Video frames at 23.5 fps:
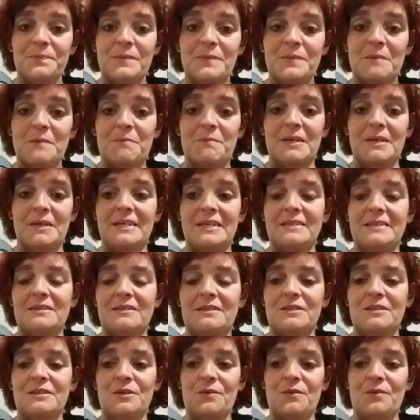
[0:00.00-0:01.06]
But
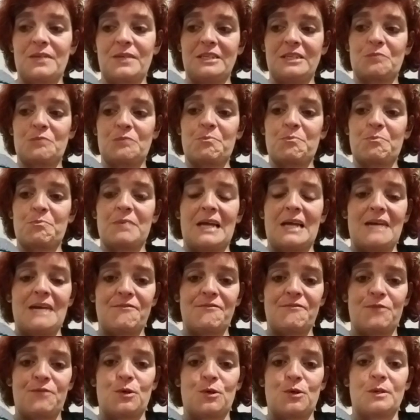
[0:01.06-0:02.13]
until these
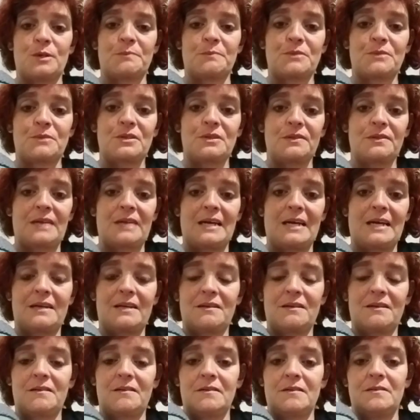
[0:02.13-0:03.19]
platforms that
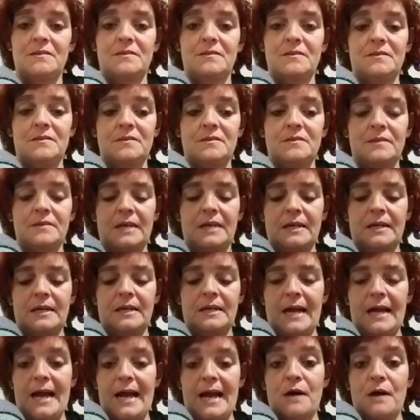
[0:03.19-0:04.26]

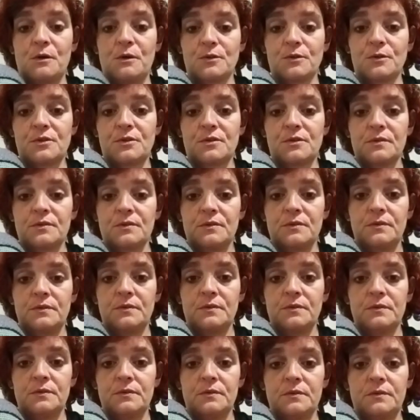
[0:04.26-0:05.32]
house
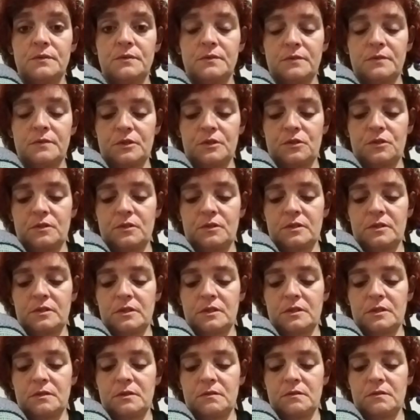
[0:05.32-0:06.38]

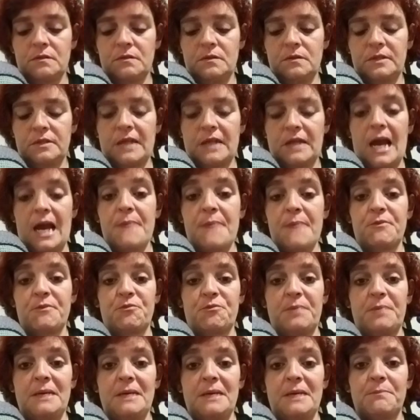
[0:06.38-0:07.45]
the type
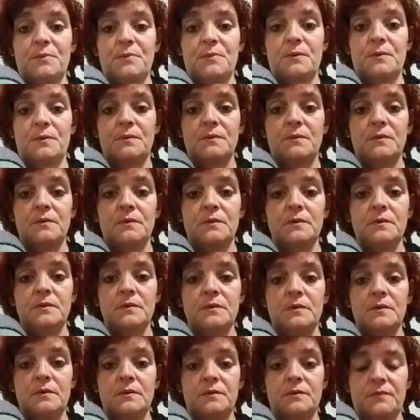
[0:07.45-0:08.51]
of people
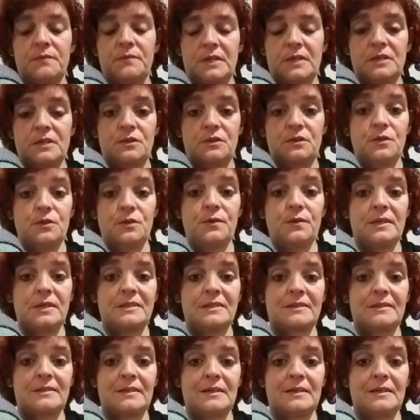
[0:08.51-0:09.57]
that do
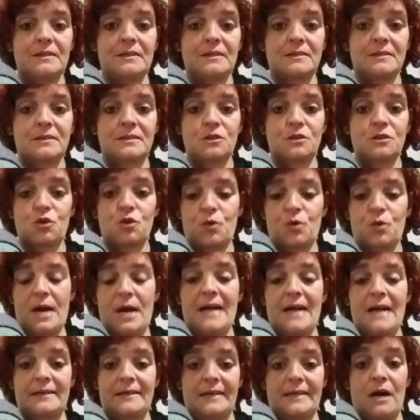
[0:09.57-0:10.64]
these things
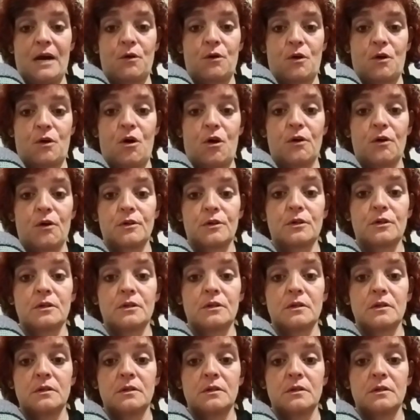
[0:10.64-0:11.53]
crack down harder,